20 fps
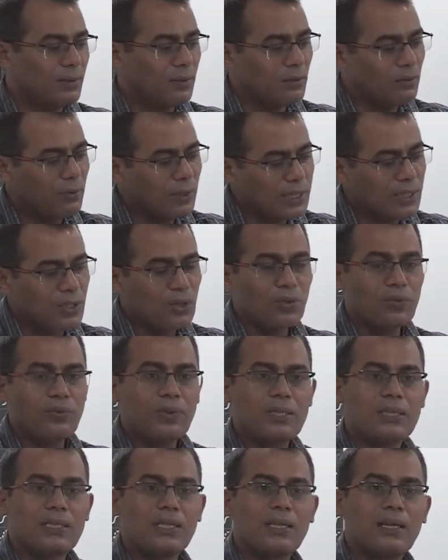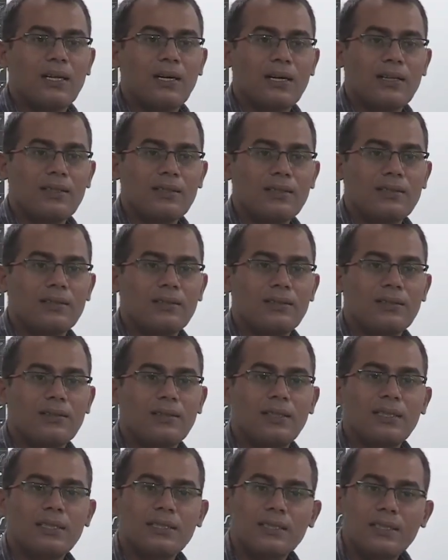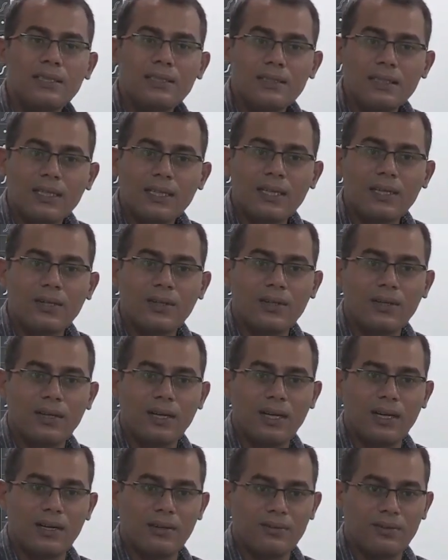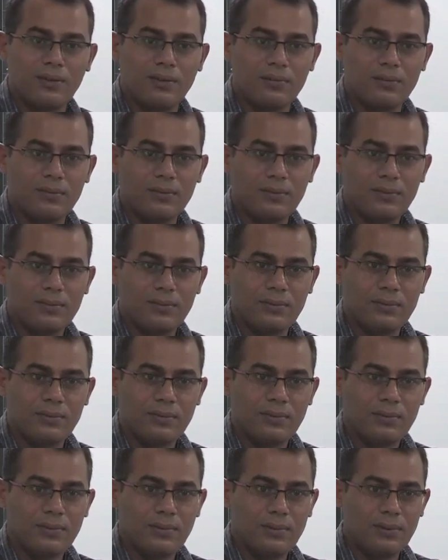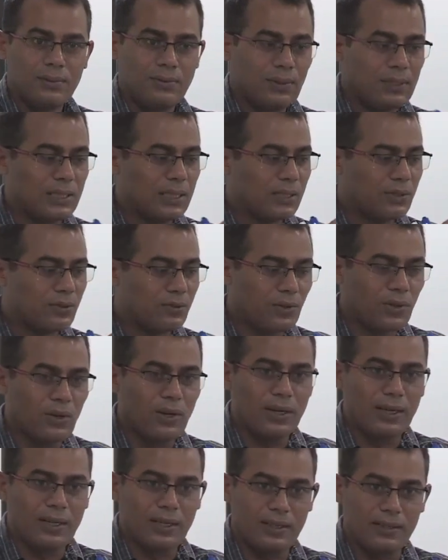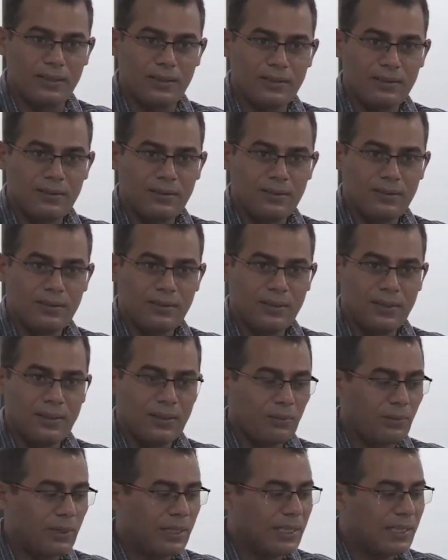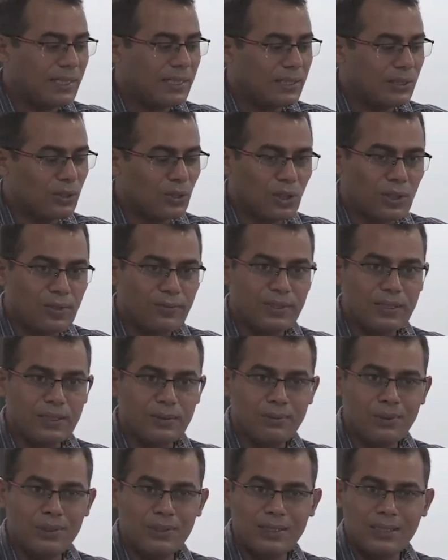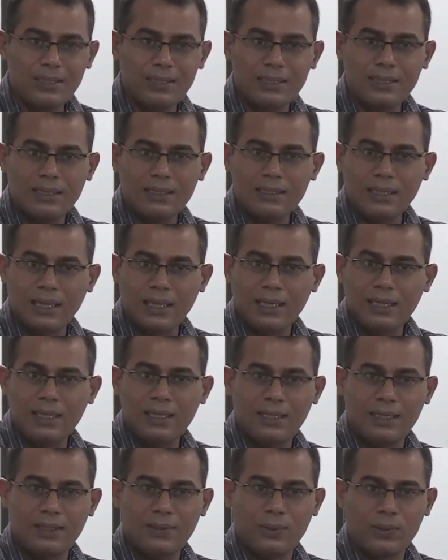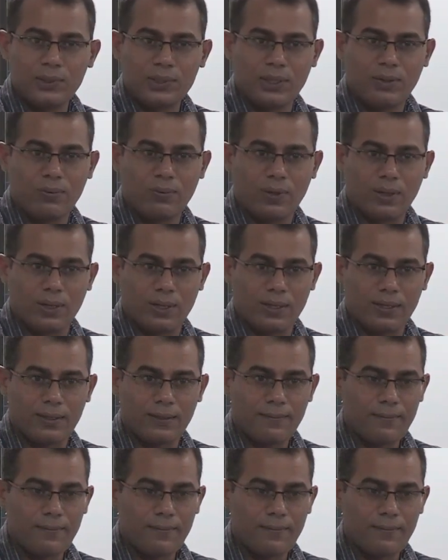west of Western Ghat is the second order landform, which has faulted, but it is not visible since it is under the ocean water.